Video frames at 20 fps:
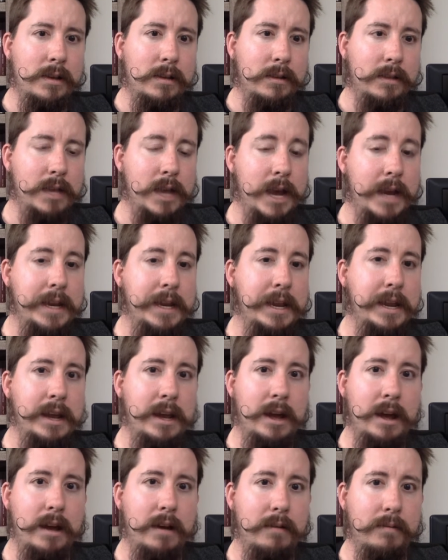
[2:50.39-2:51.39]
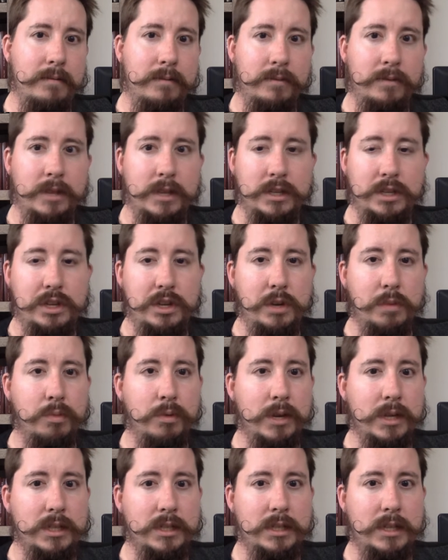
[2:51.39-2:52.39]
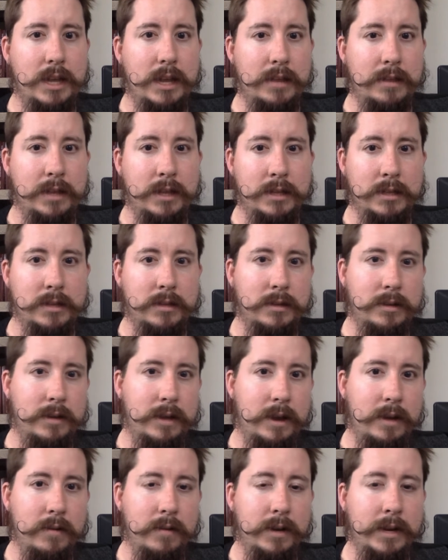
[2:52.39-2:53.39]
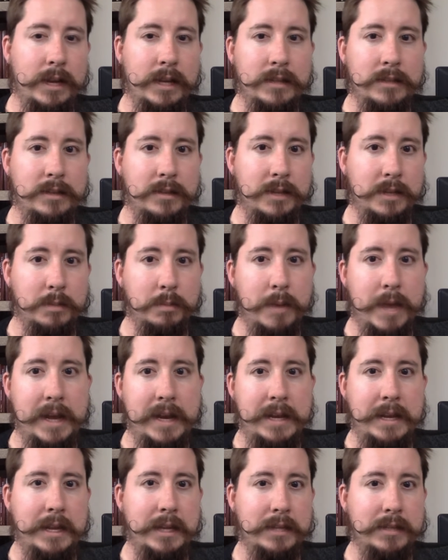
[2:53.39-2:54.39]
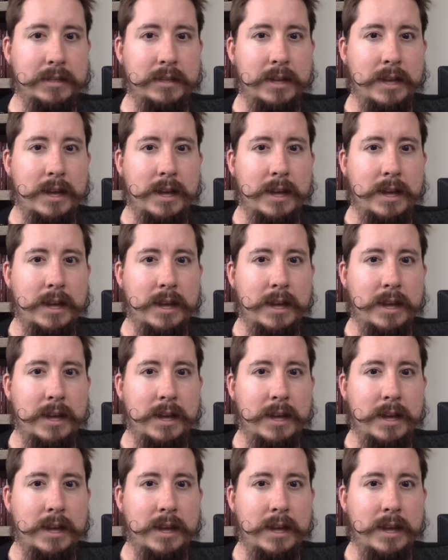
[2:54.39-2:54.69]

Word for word: the idea of this hubris and this arrogance and this pettiness